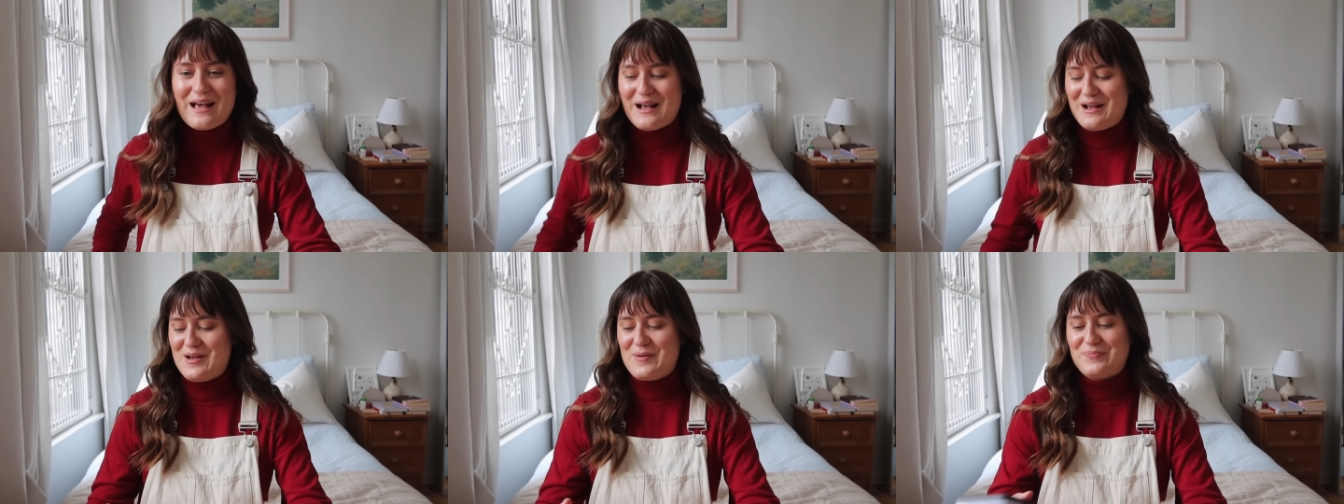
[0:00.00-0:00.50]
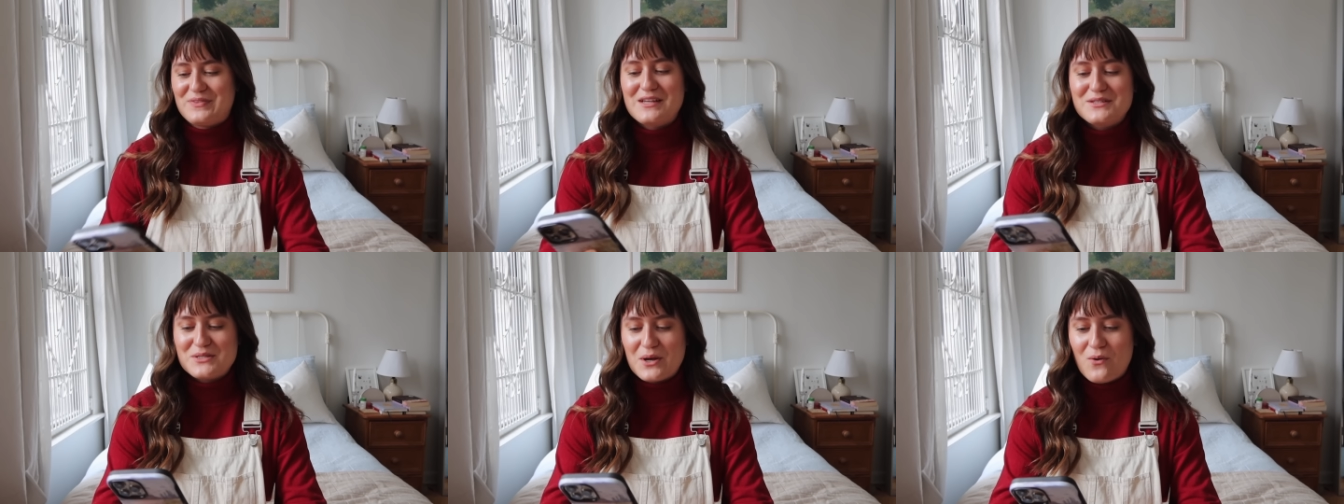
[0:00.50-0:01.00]
Um,
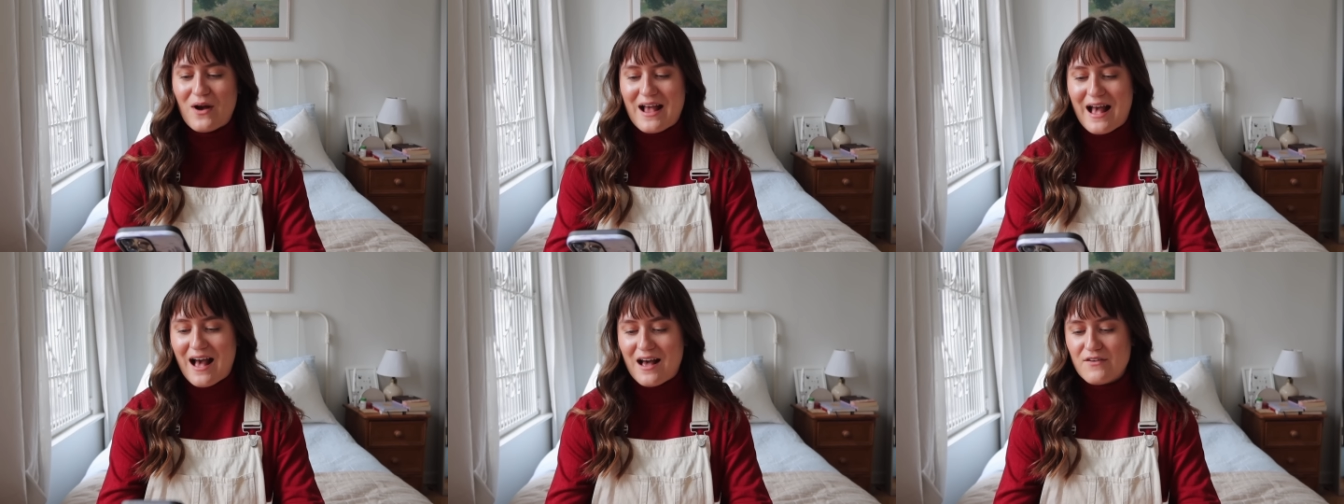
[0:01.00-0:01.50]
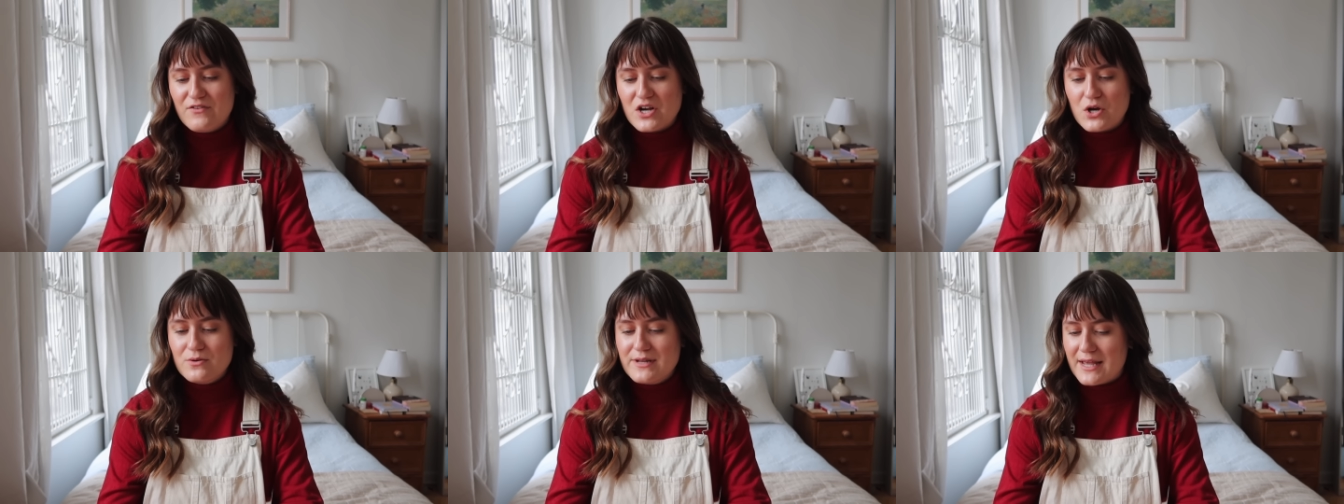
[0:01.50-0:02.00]
so I have
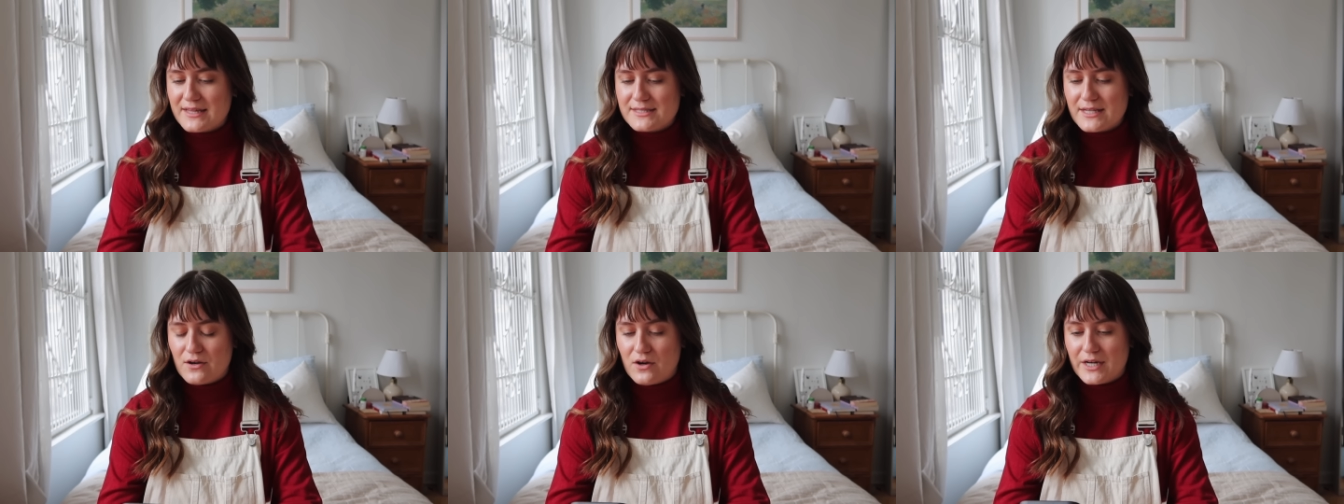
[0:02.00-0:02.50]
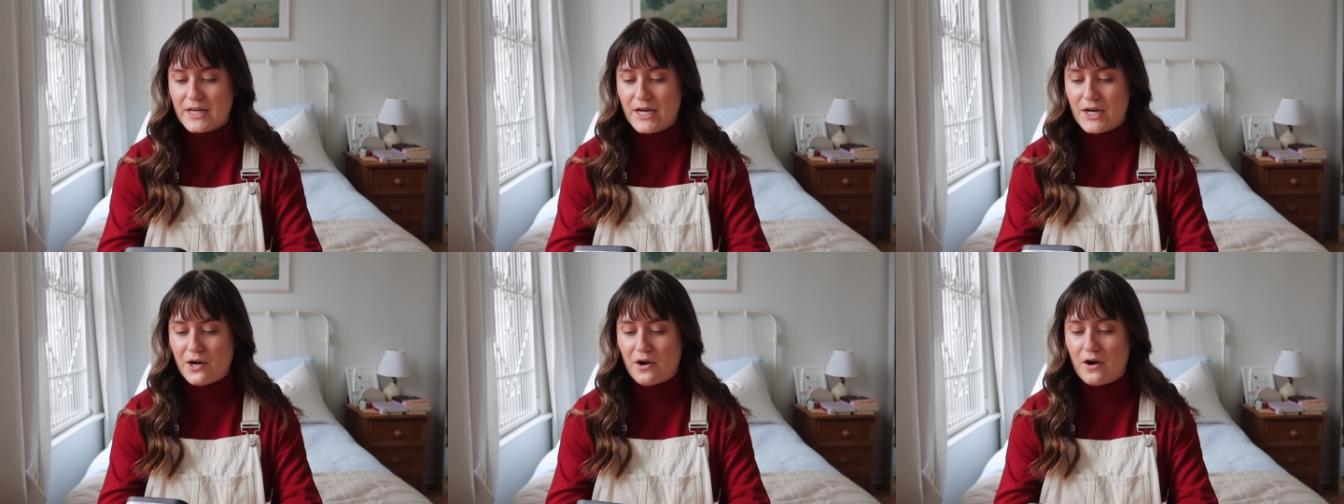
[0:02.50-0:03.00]
Go Dancing on
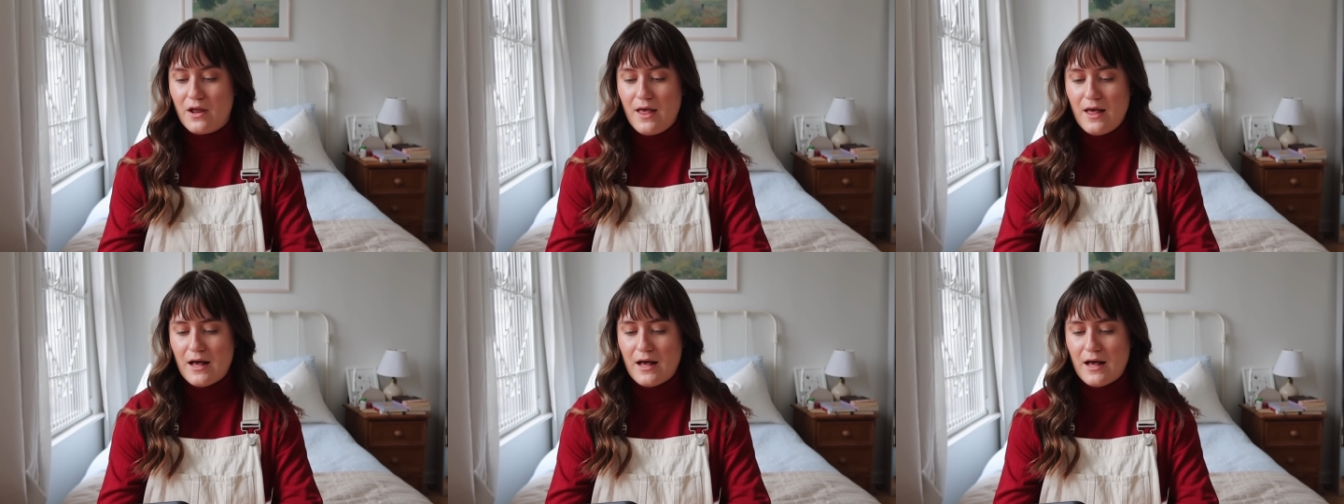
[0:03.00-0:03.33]
here.